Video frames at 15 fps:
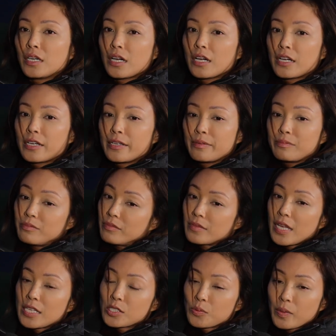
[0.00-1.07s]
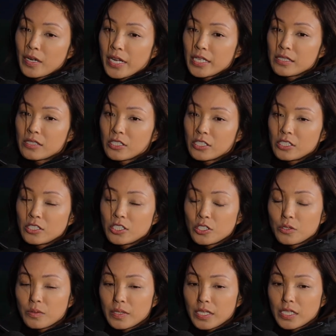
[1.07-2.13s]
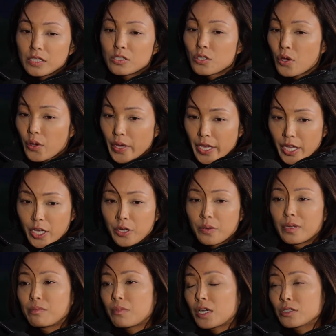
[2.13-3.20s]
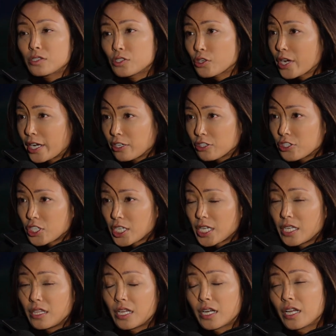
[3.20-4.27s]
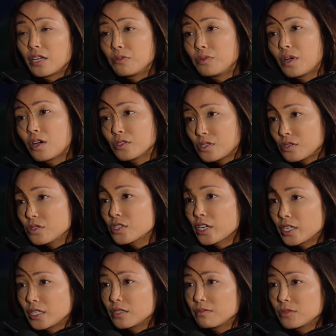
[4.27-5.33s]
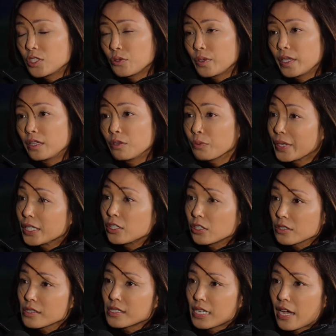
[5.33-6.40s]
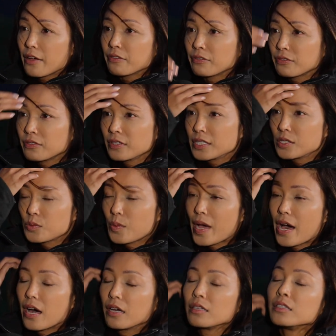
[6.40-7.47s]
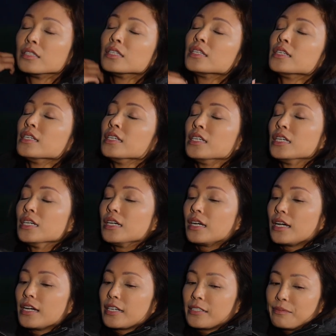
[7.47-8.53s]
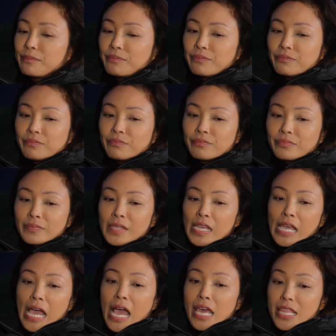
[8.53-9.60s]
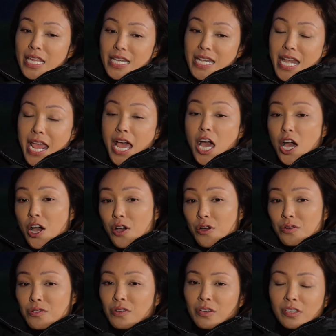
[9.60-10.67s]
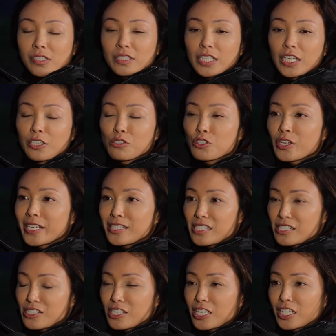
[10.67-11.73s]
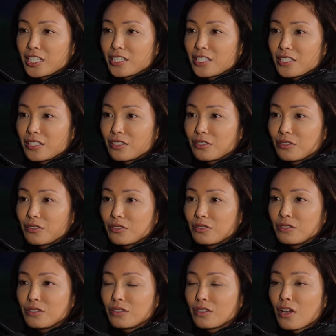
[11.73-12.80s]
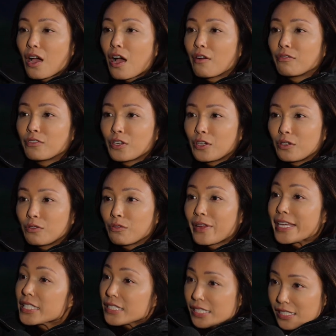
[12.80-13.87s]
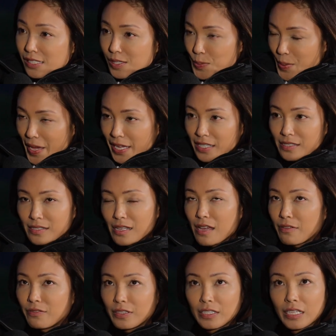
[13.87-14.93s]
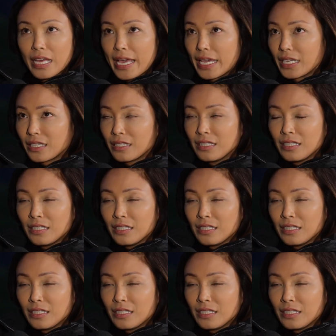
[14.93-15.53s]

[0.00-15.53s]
That's when I started doing Toyo and Monster Energy, and then I also started doing the Ring Girl stuff as well. And then now, transitioning into the off-road racing space, I feel like